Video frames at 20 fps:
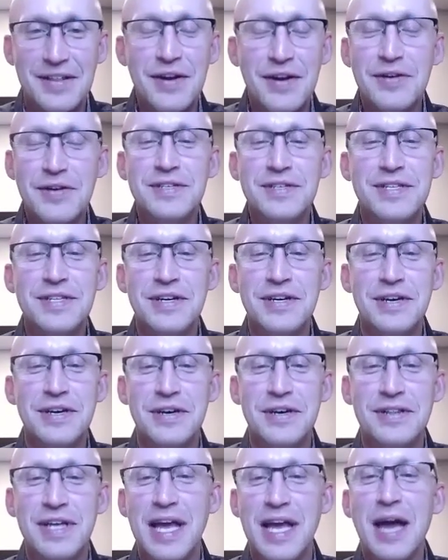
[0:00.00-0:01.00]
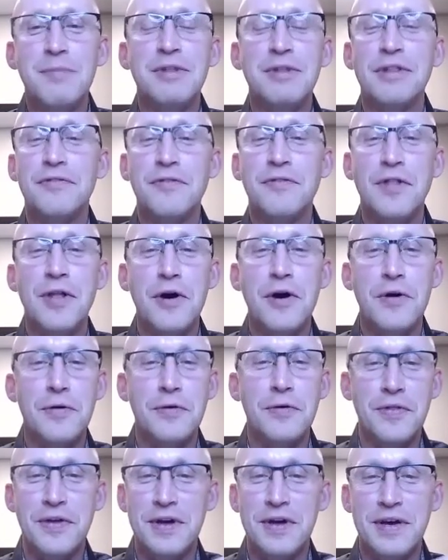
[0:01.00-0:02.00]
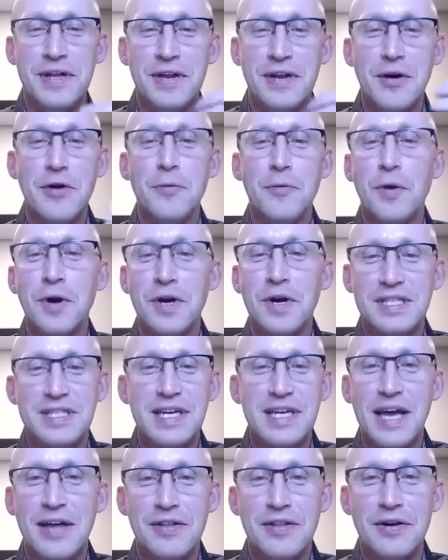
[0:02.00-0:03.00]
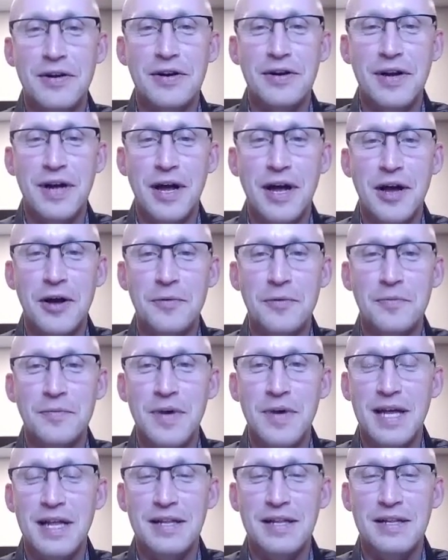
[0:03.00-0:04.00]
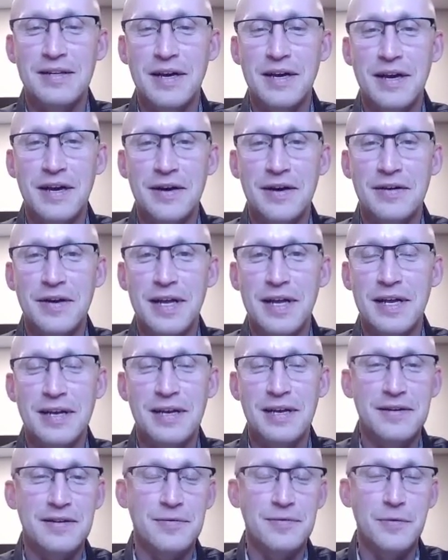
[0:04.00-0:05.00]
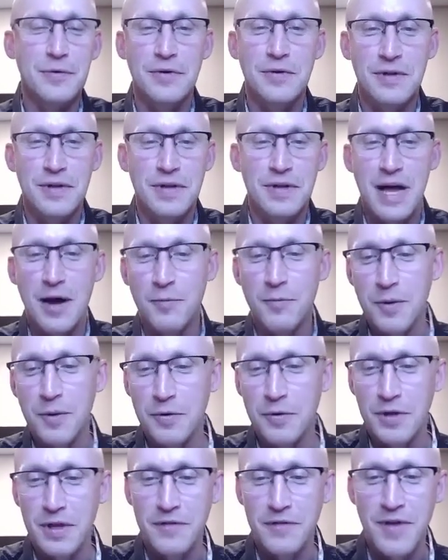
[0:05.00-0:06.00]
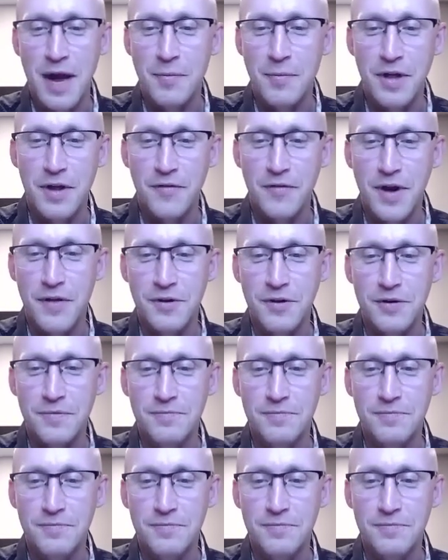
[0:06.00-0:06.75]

There's yeah. the, the ebb and the flow. The, it all works together um, and, uh, and will allow people to live happily ever after.